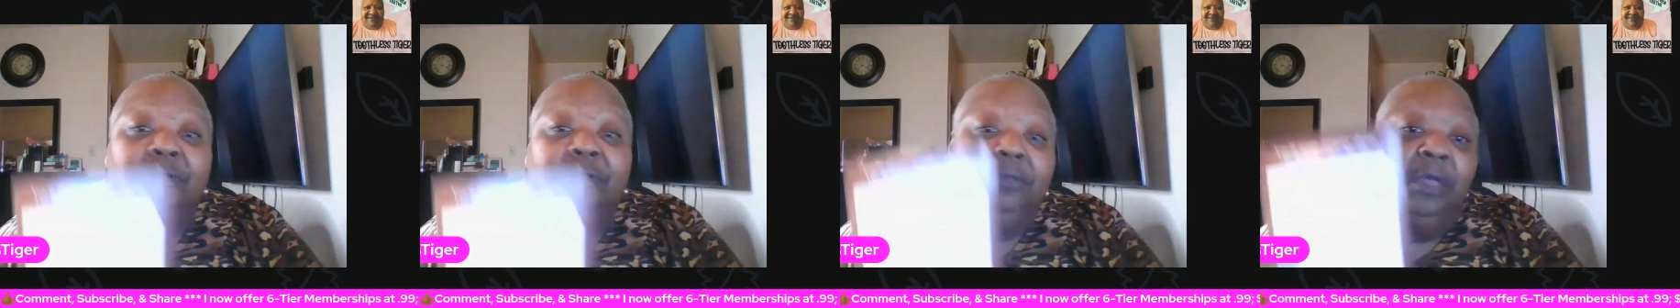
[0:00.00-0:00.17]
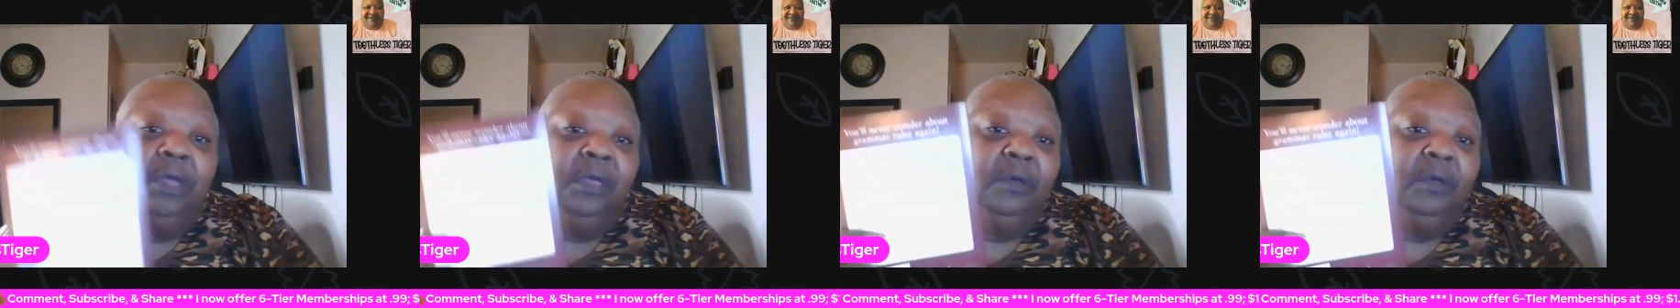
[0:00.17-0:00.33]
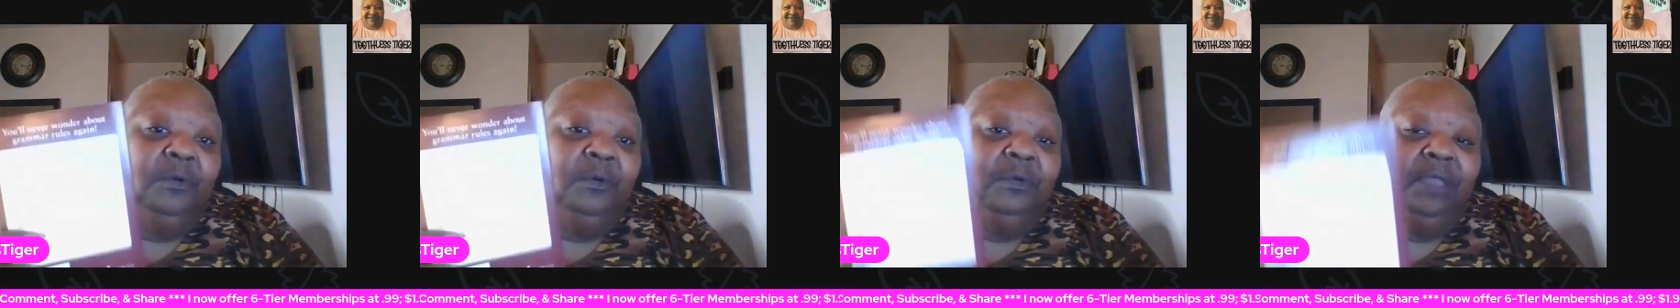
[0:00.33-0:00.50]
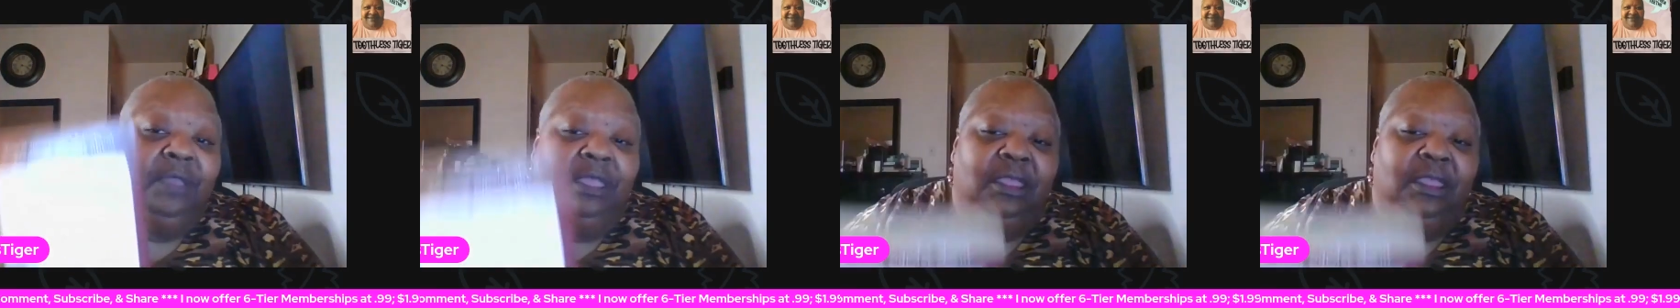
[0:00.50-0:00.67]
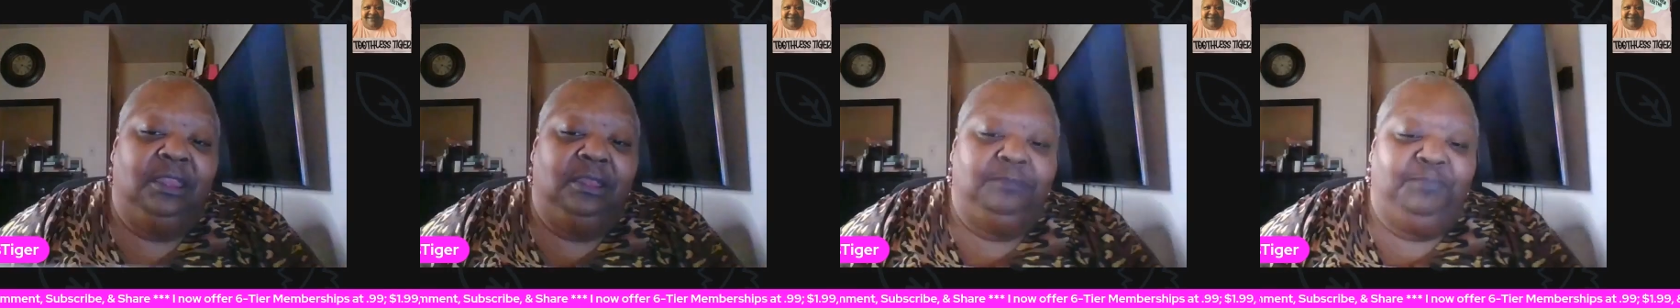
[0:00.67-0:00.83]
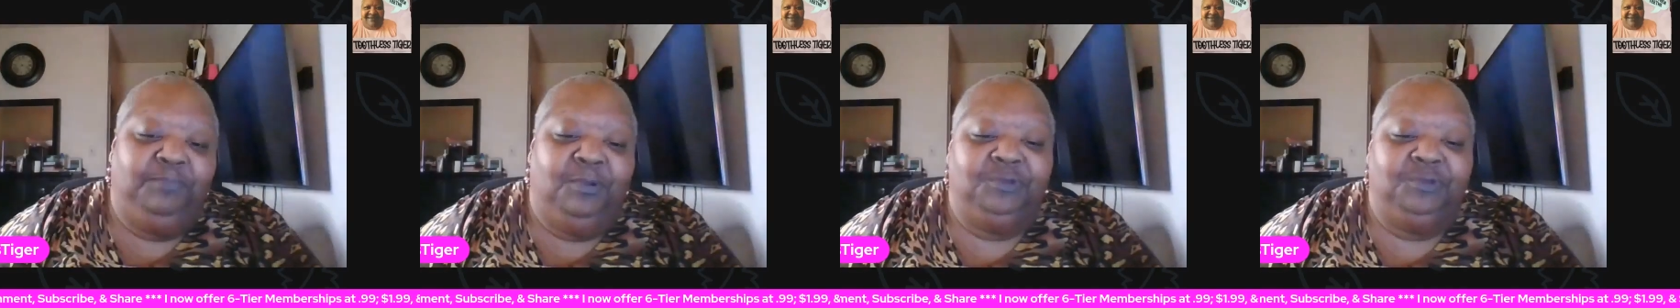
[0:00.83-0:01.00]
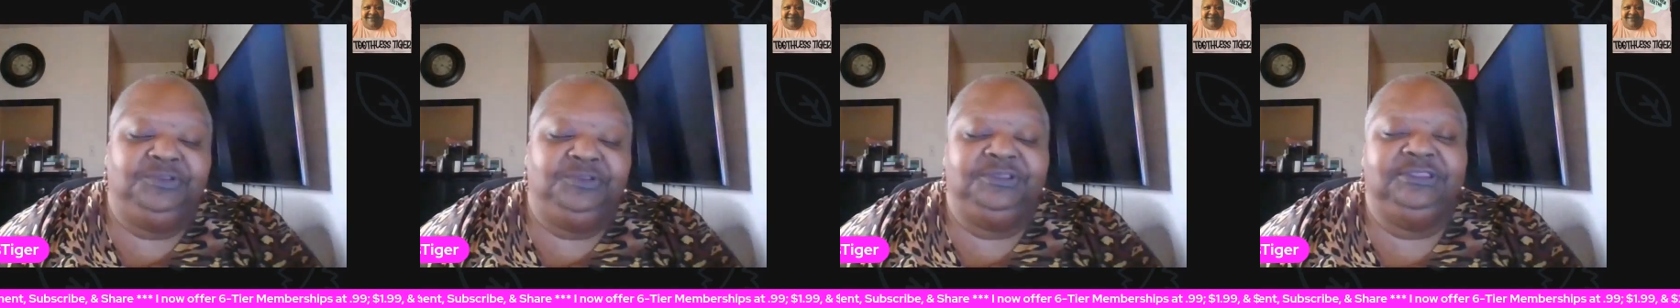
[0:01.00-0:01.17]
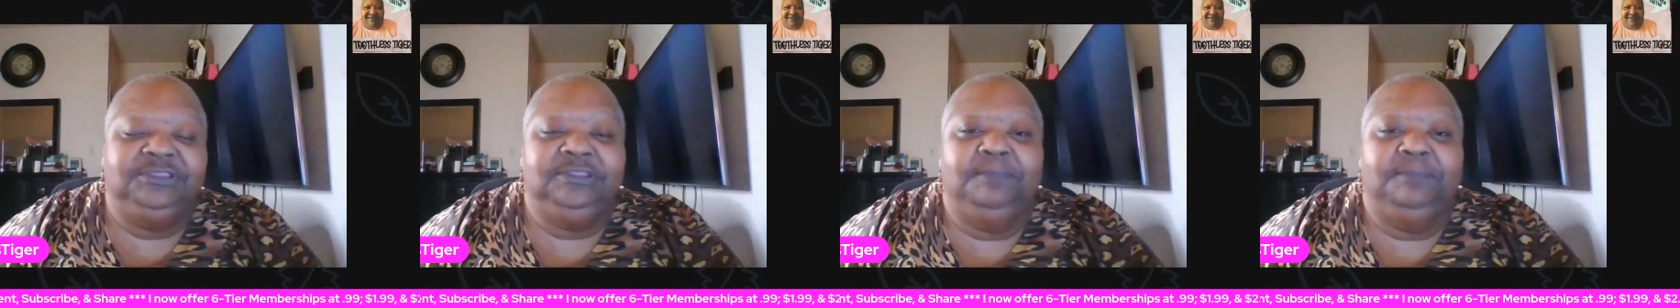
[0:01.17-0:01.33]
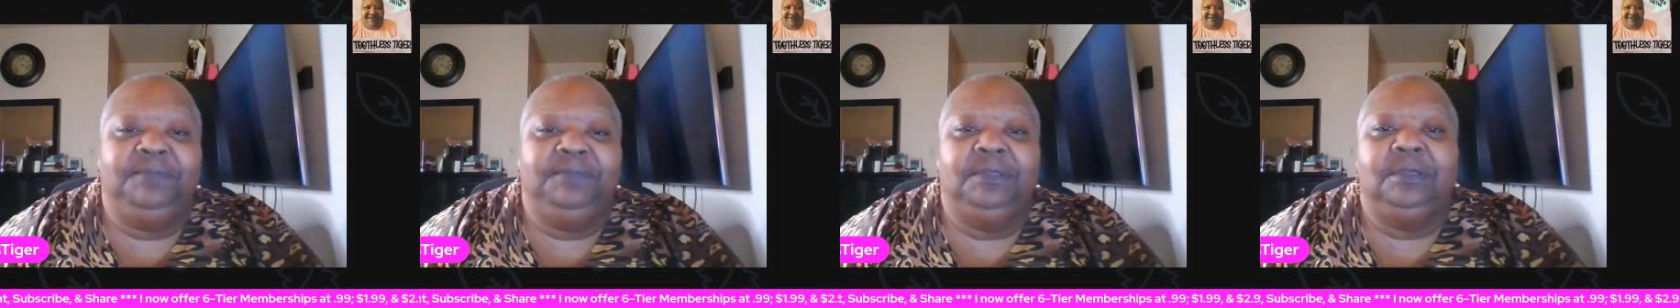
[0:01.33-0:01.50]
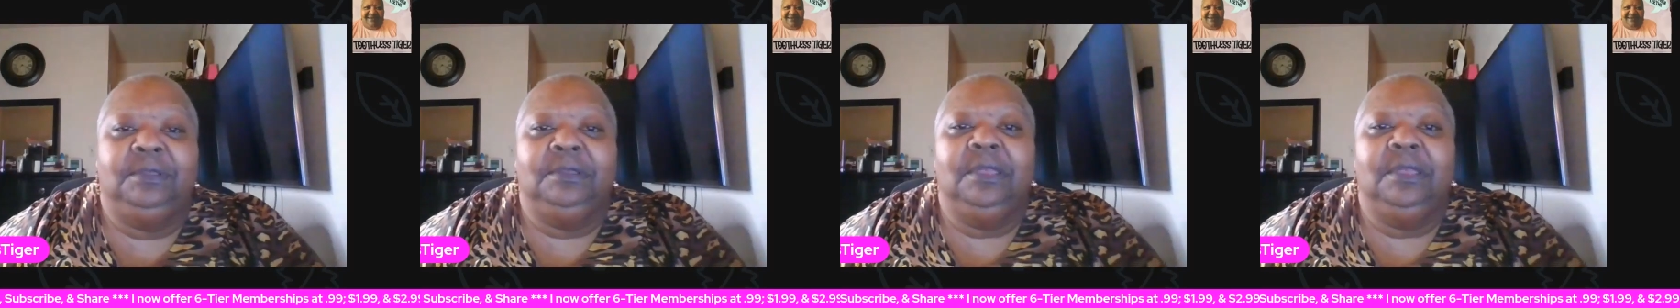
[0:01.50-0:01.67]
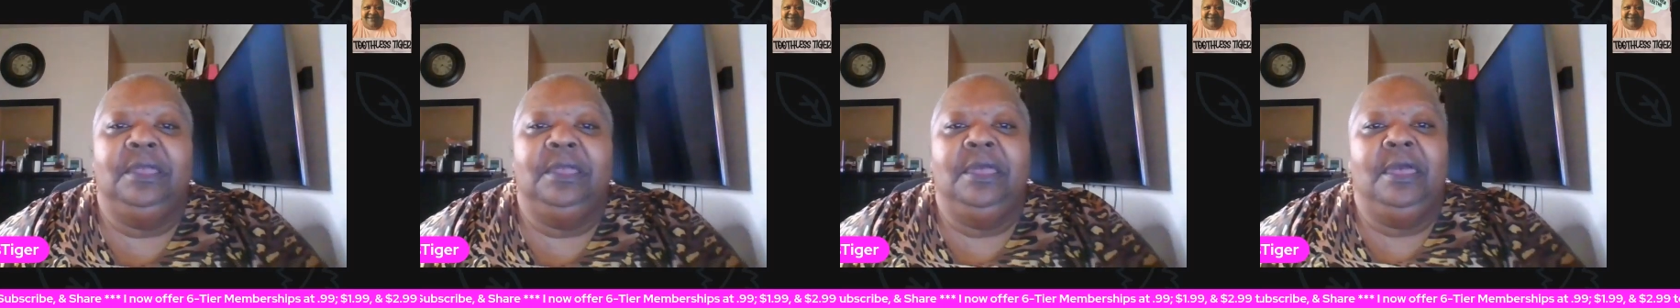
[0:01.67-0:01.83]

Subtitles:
go and purchase the book.